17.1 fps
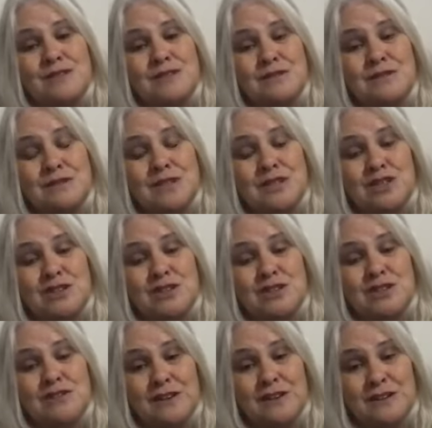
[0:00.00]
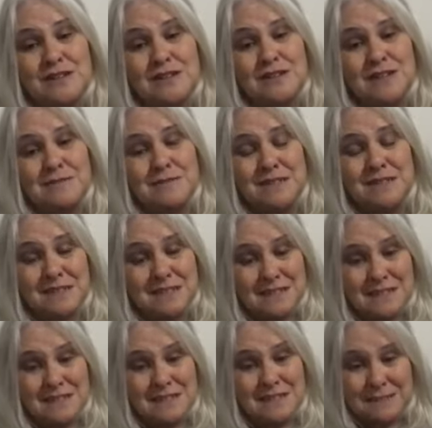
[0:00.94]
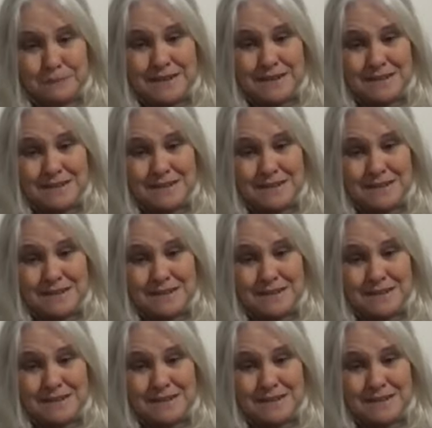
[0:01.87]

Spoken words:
arms and reach your fingertips to